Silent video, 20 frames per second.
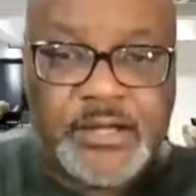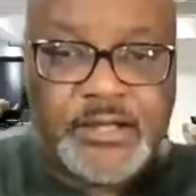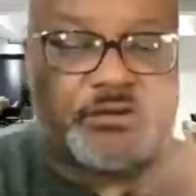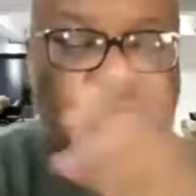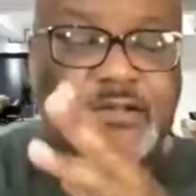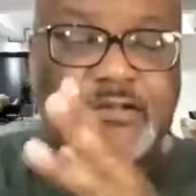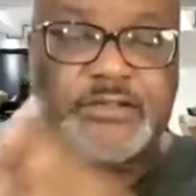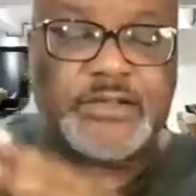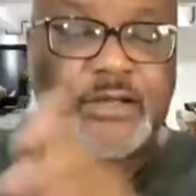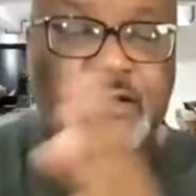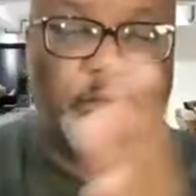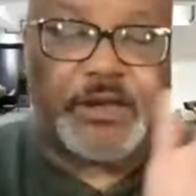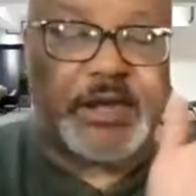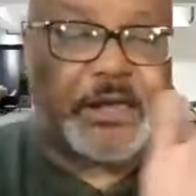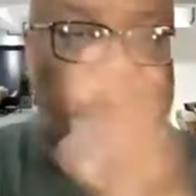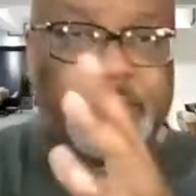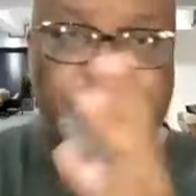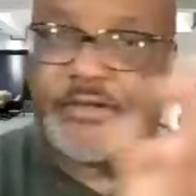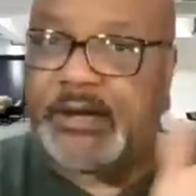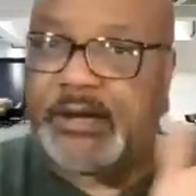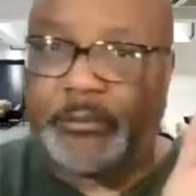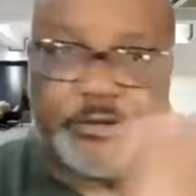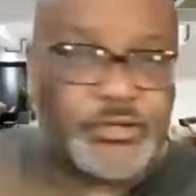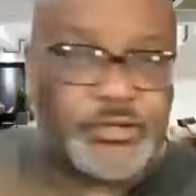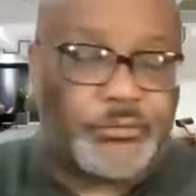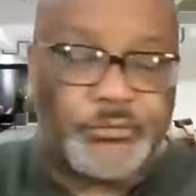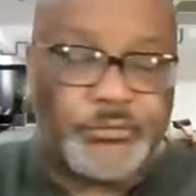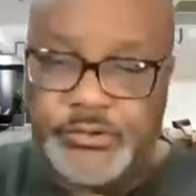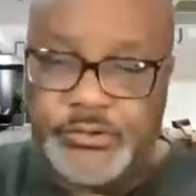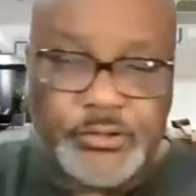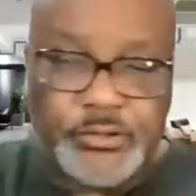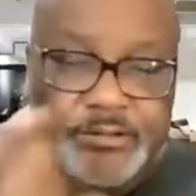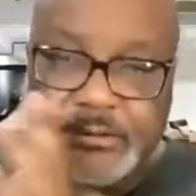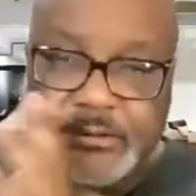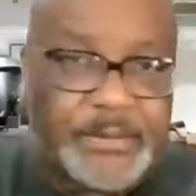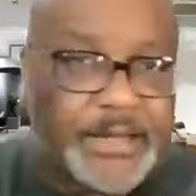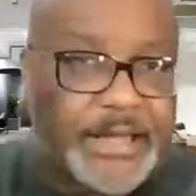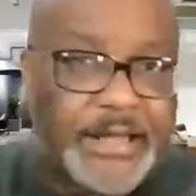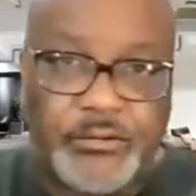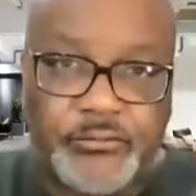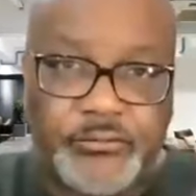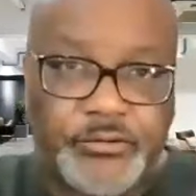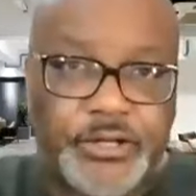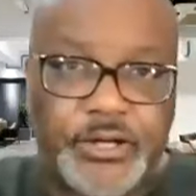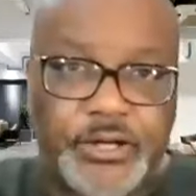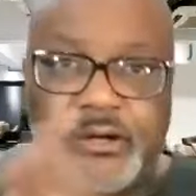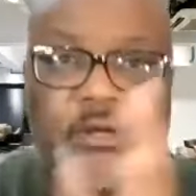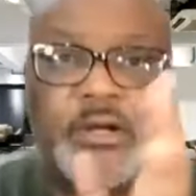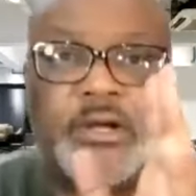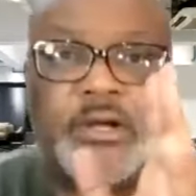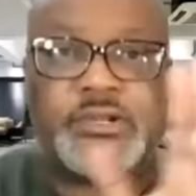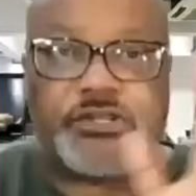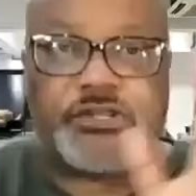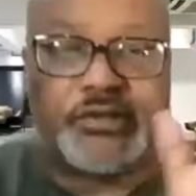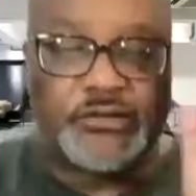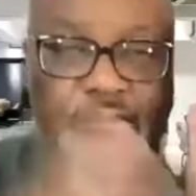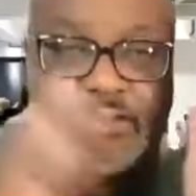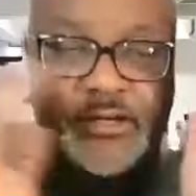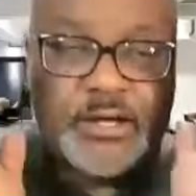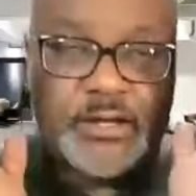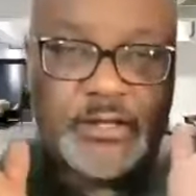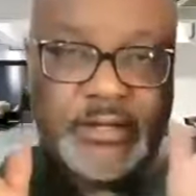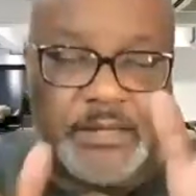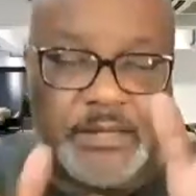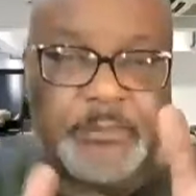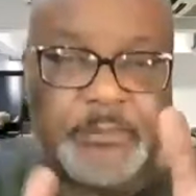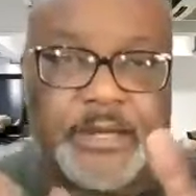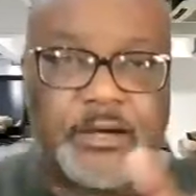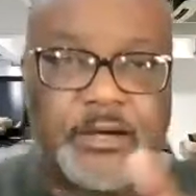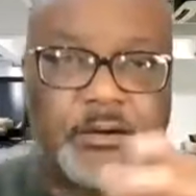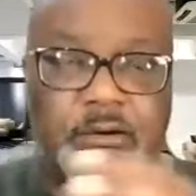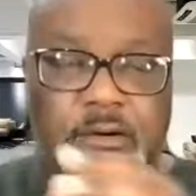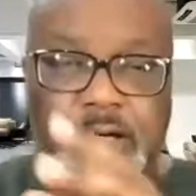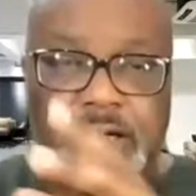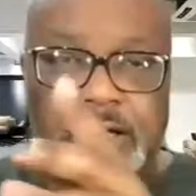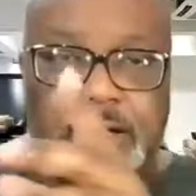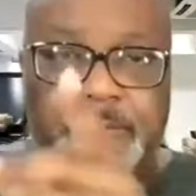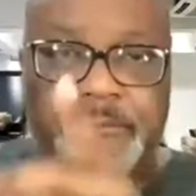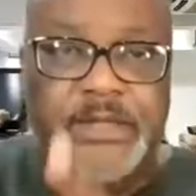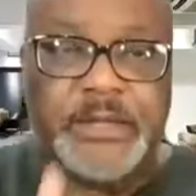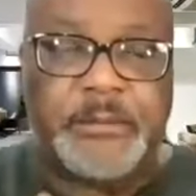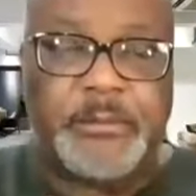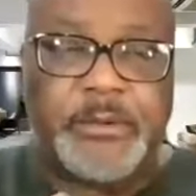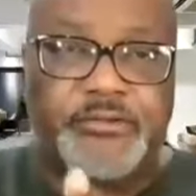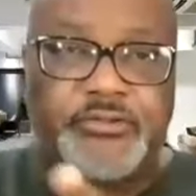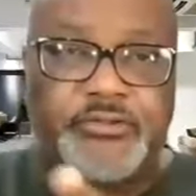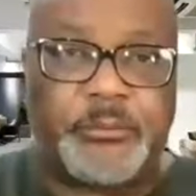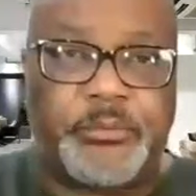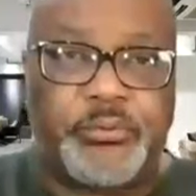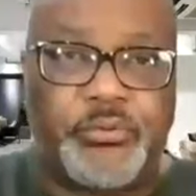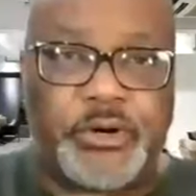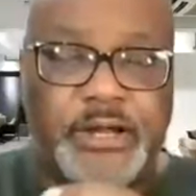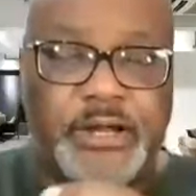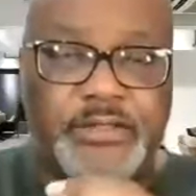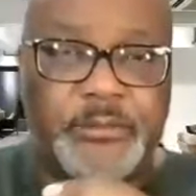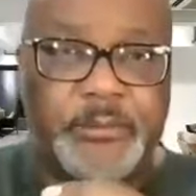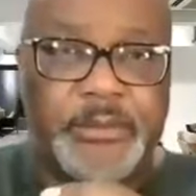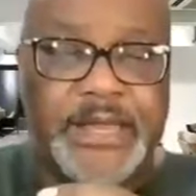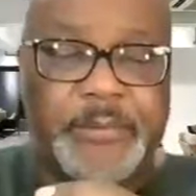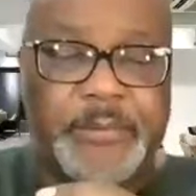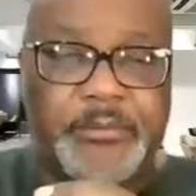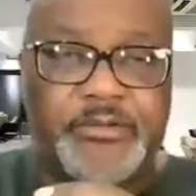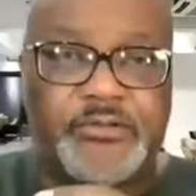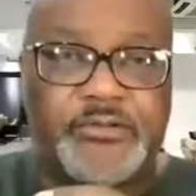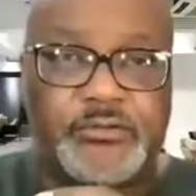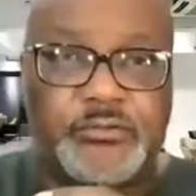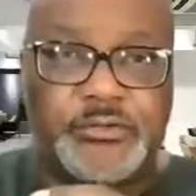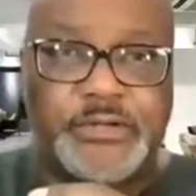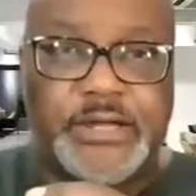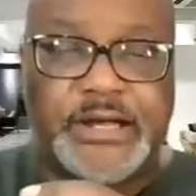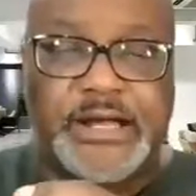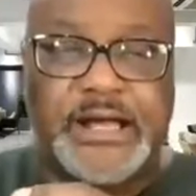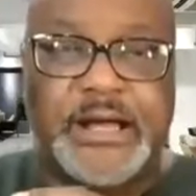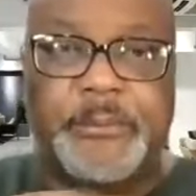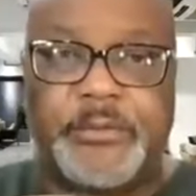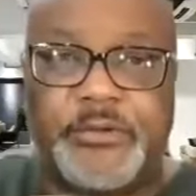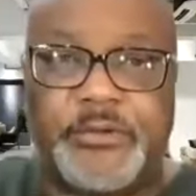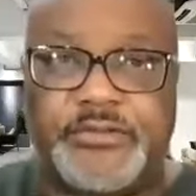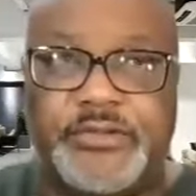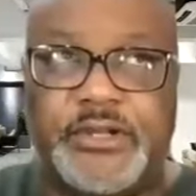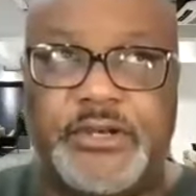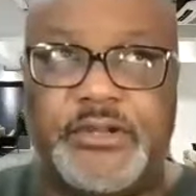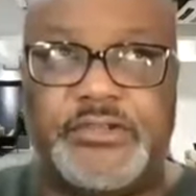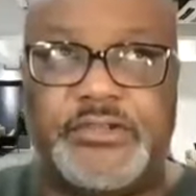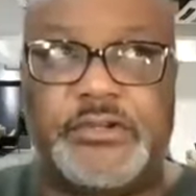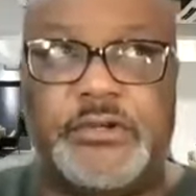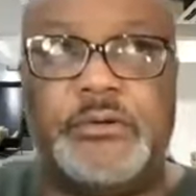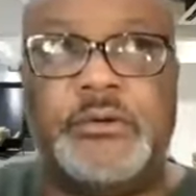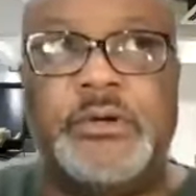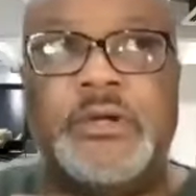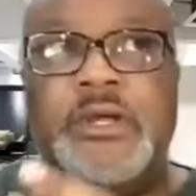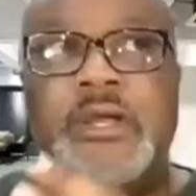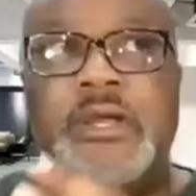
It's on sale on Amazon, but don't, you don't have to buy it over there. Just uh, email, um, email support at theblackbusinessschool.com. They'll send it to you.